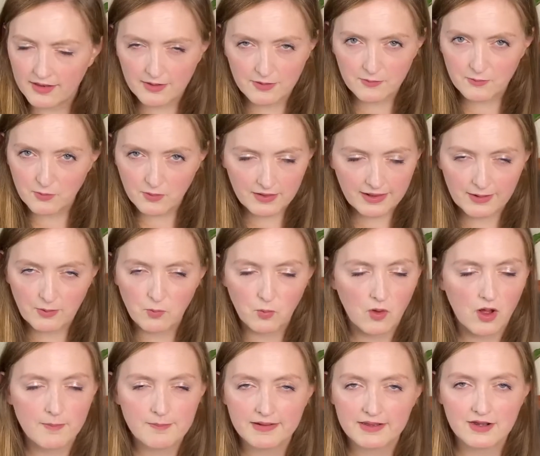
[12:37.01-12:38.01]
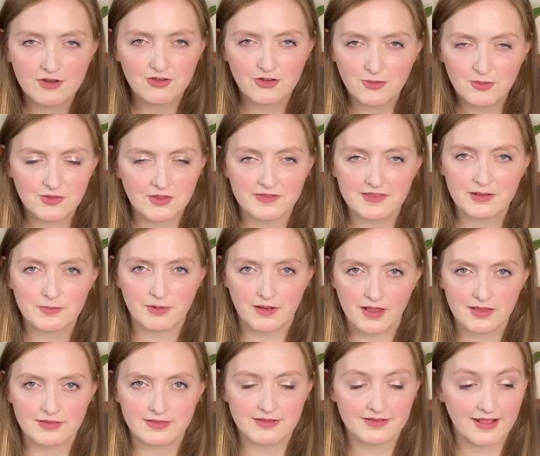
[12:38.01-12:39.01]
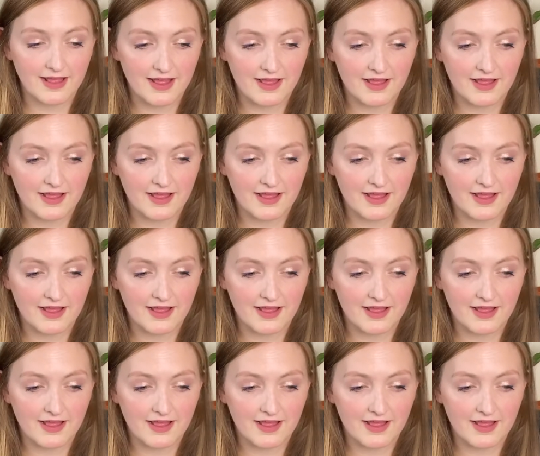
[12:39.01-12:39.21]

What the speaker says: What am I going to do with all these plants?